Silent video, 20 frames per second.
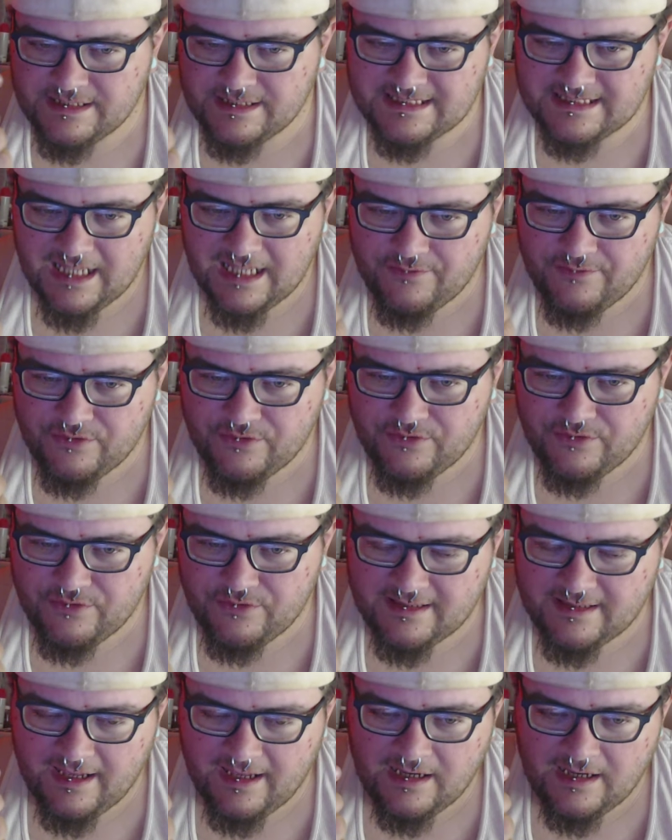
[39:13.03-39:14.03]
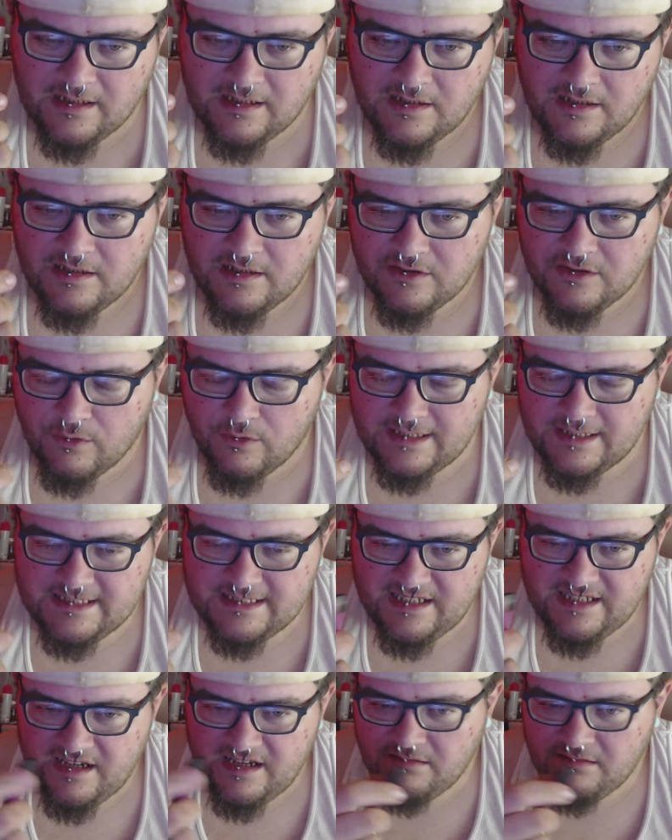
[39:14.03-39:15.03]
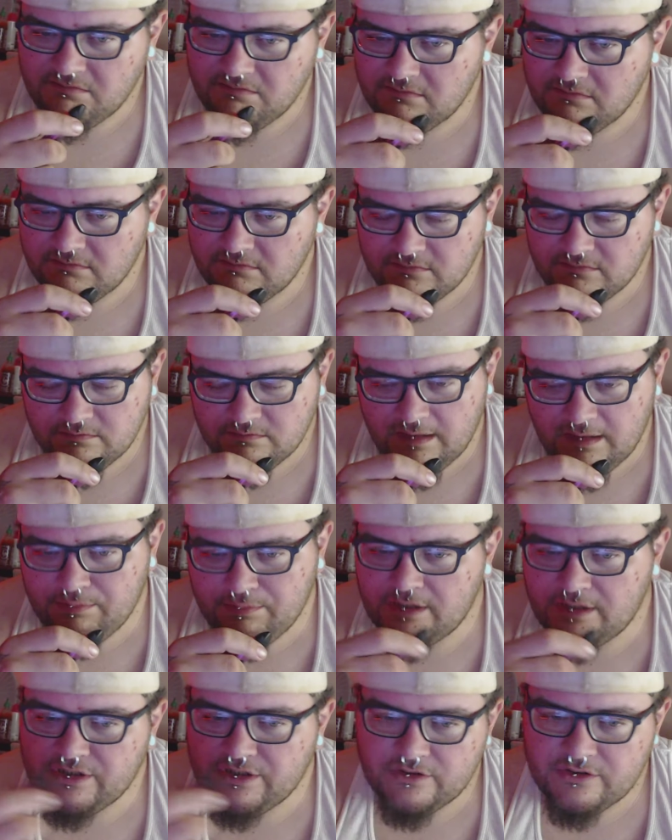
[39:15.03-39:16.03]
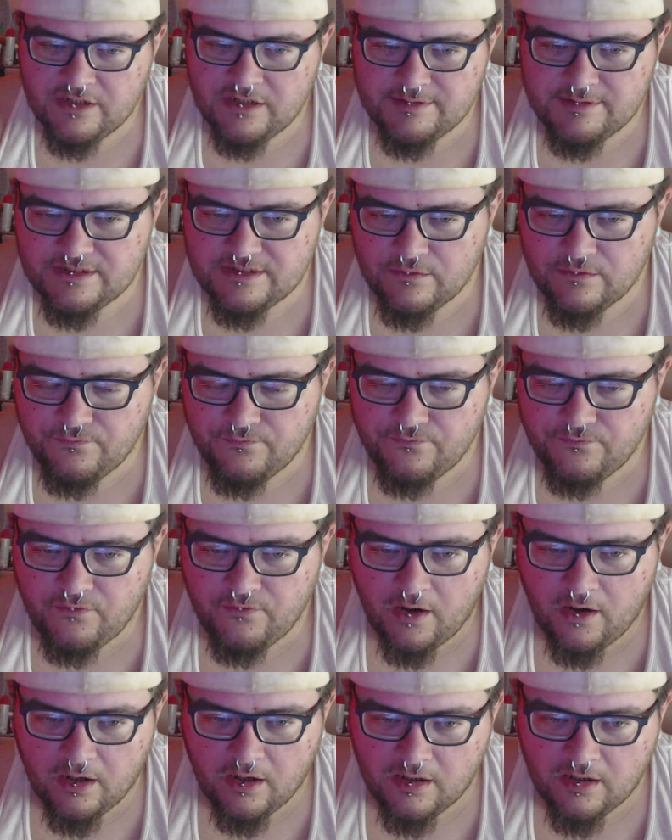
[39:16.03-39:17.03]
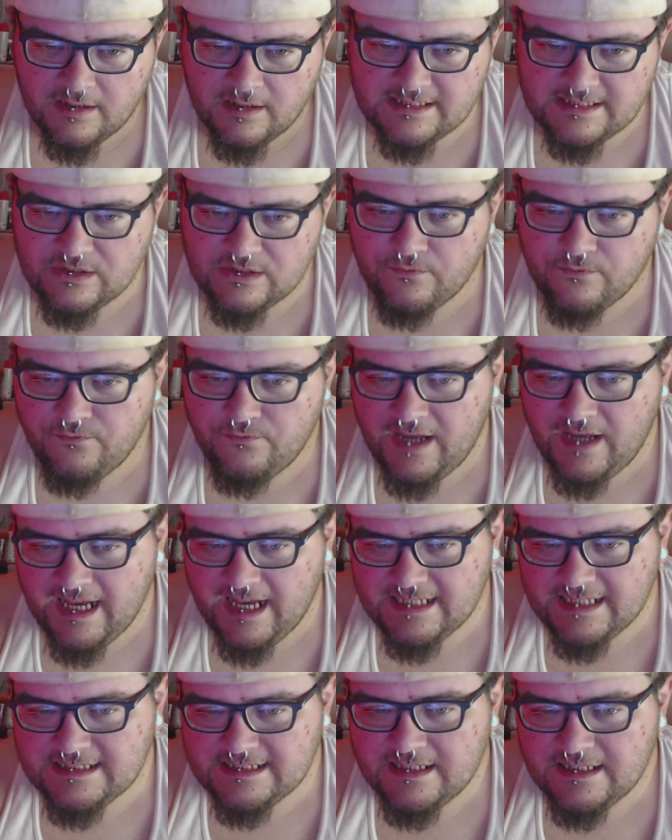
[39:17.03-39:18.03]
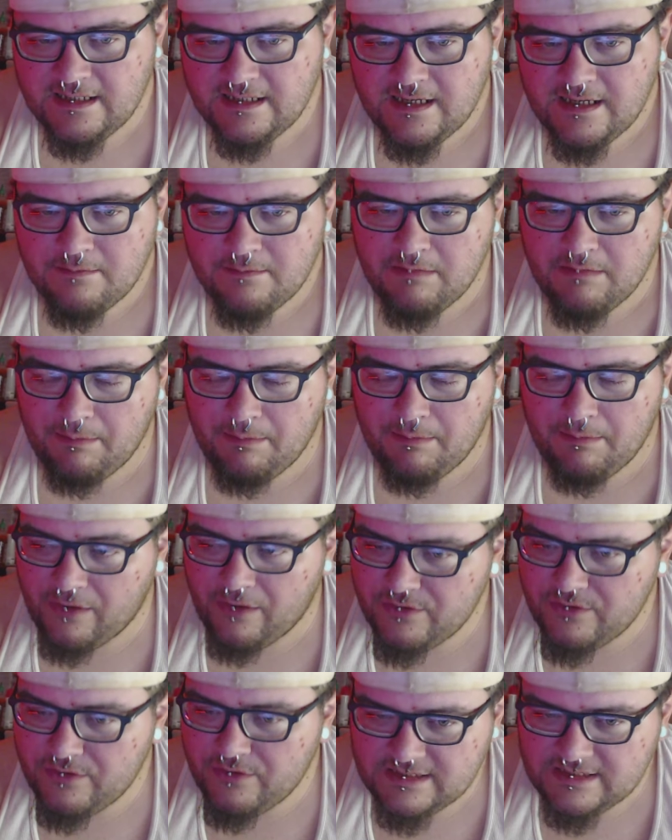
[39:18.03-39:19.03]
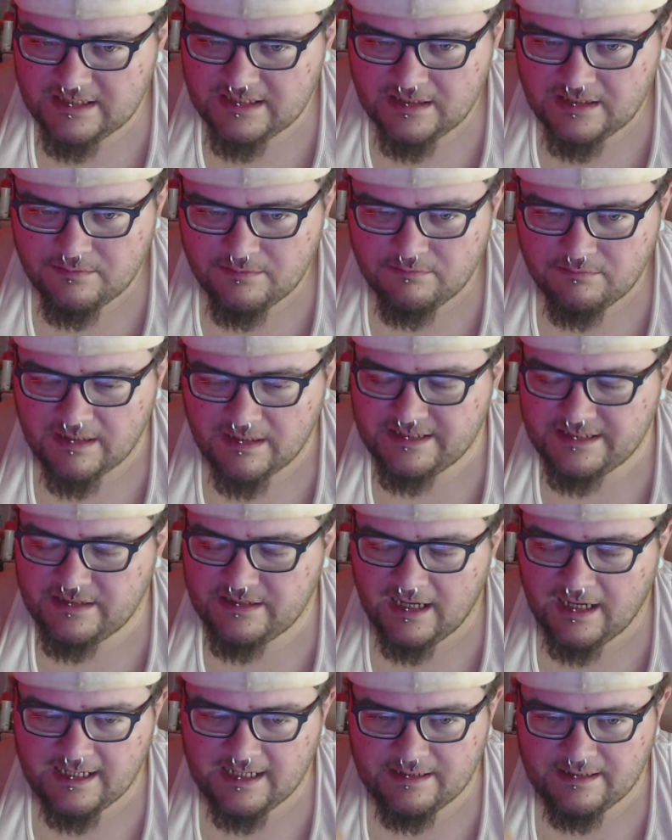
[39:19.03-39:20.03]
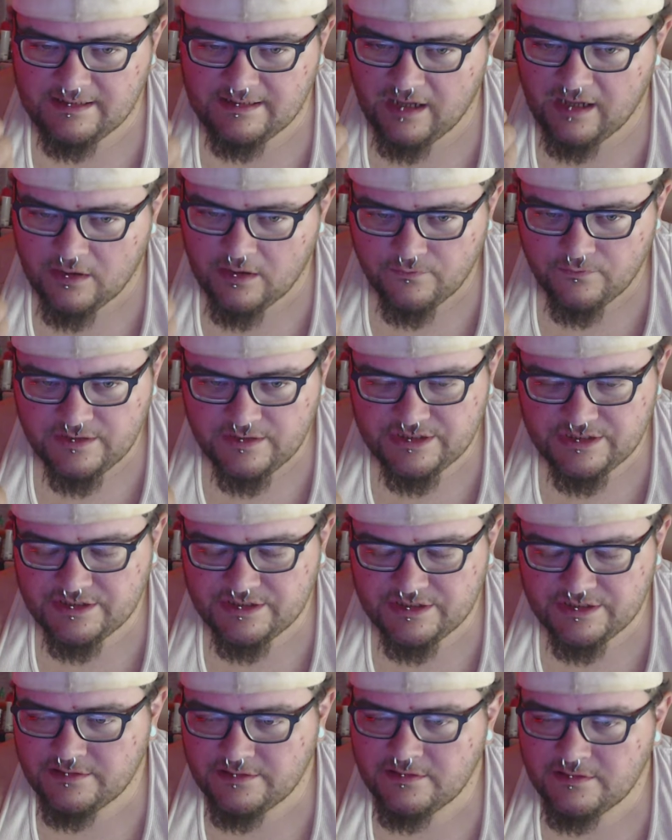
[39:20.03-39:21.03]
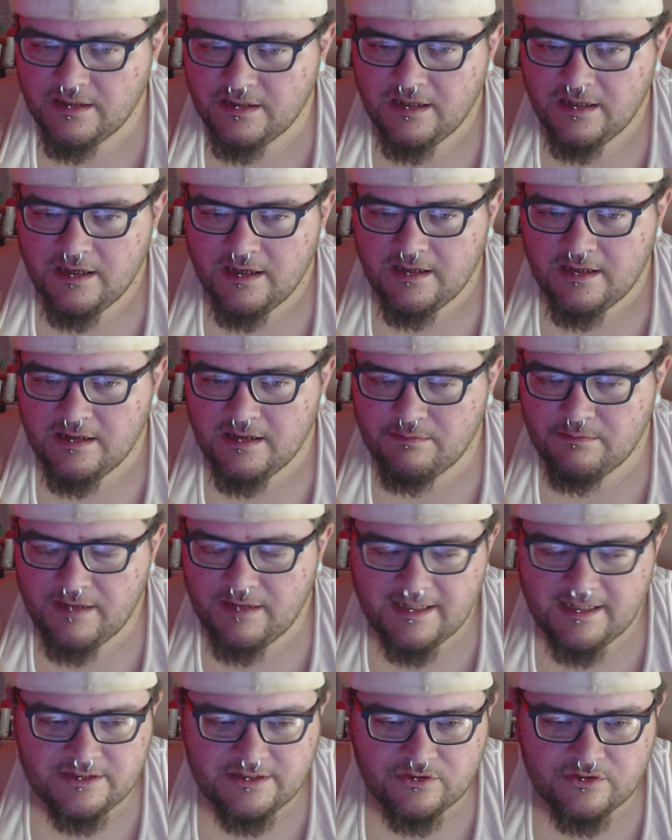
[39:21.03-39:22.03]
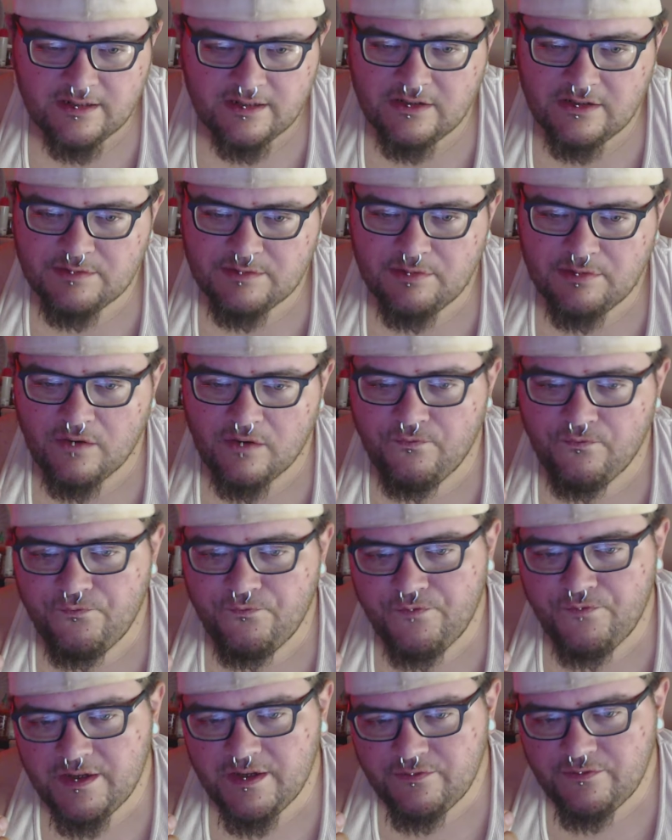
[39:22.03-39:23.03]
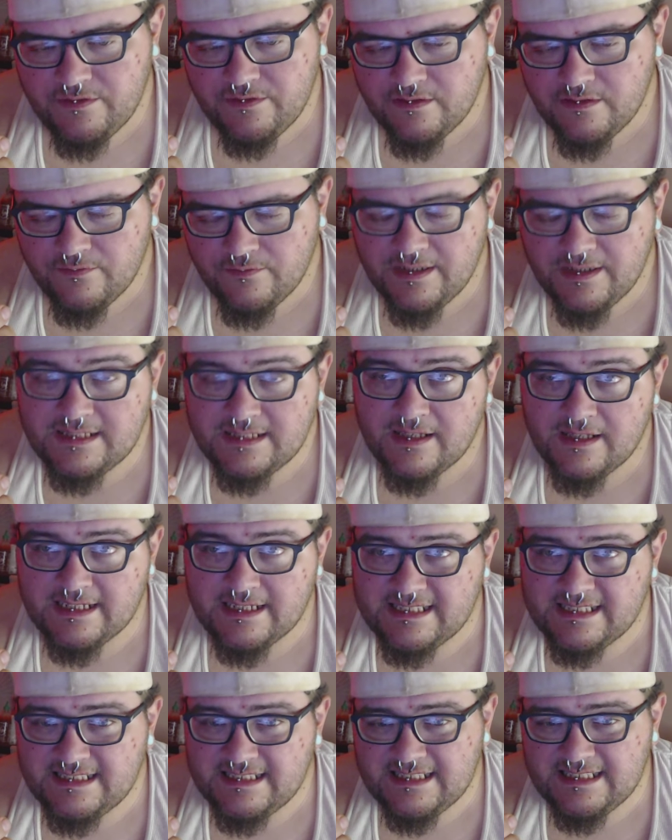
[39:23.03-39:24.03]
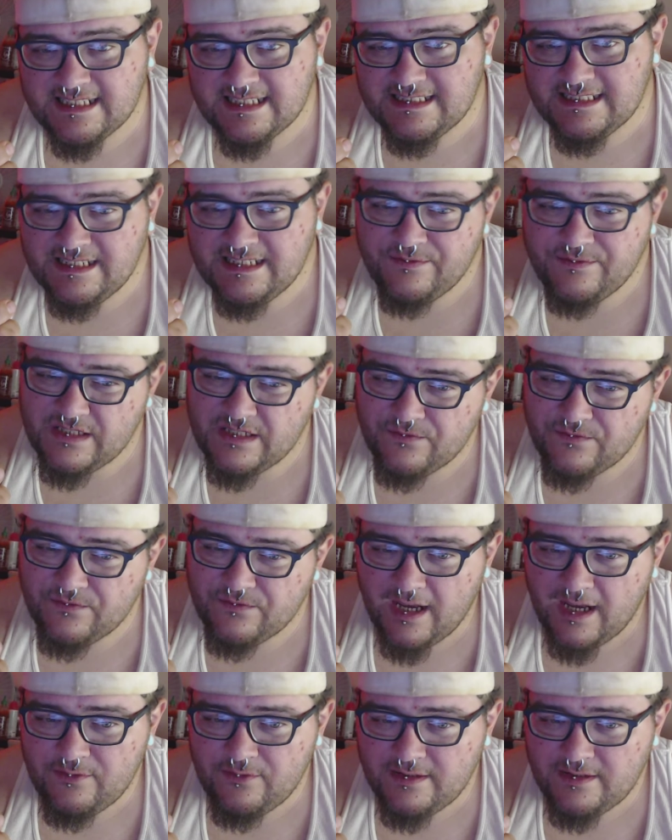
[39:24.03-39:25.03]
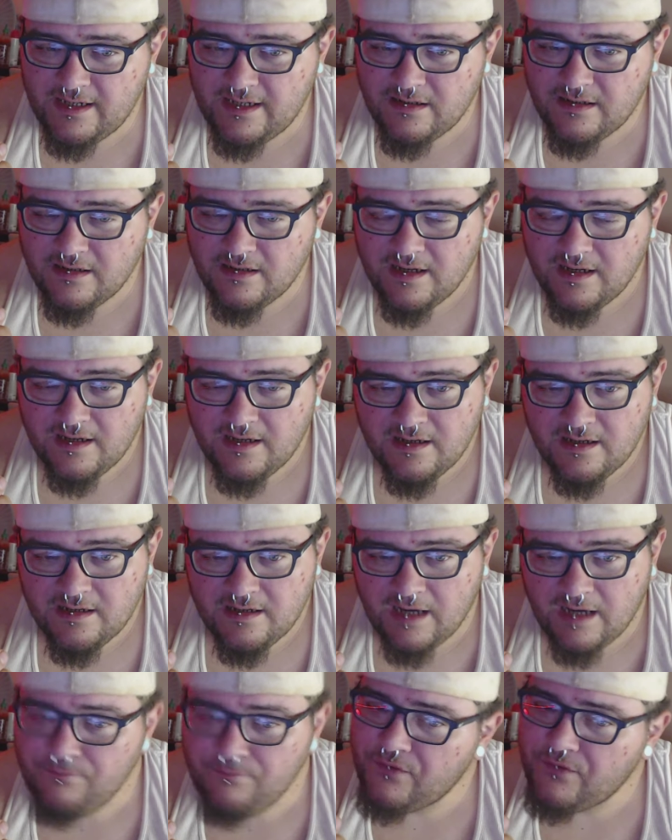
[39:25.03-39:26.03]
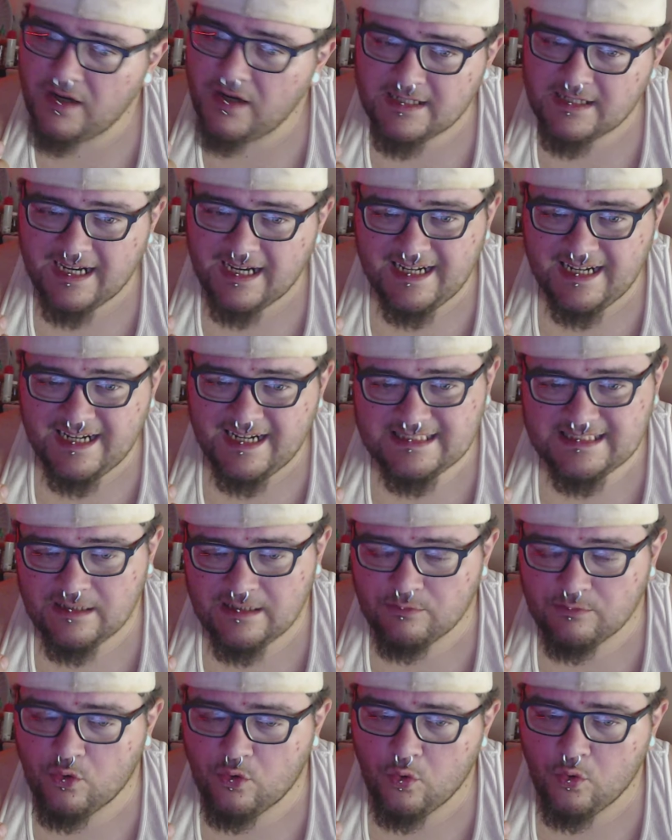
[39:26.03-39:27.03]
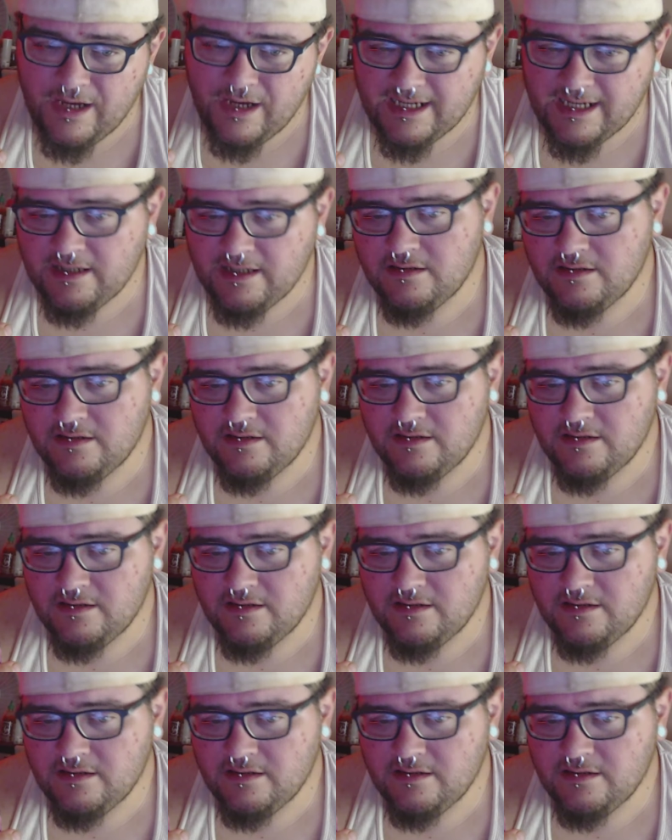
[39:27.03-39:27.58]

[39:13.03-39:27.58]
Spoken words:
Twice a day, my blood sugar drops so far and so fast, my mouth goes numb, I get tunnel vision. Man, it goes below 50. If it hits like 60, 55 in there, I'm fucked. I got to eat something quick or drink something quick,